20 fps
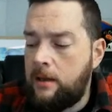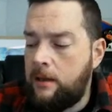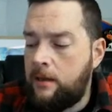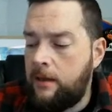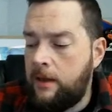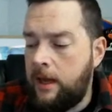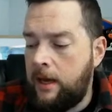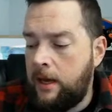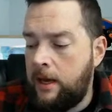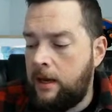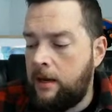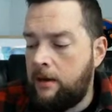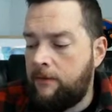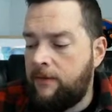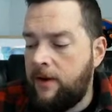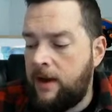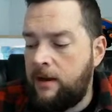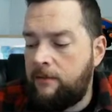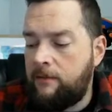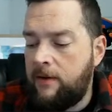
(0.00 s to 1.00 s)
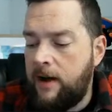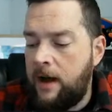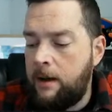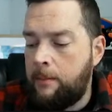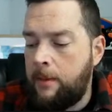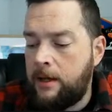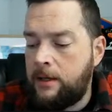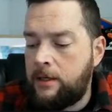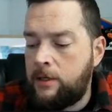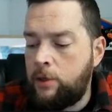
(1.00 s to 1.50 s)
then if I divide
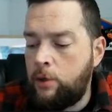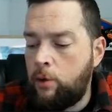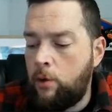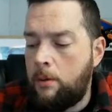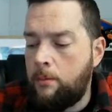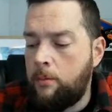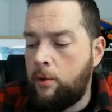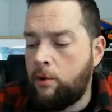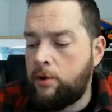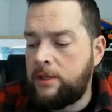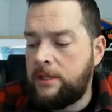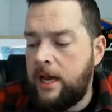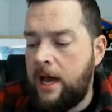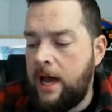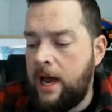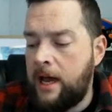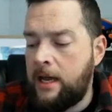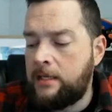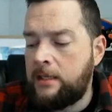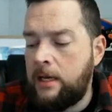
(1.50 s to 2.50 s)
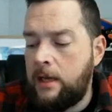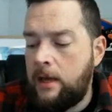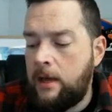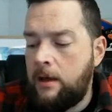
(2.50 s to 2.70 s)
by 2 on both sides,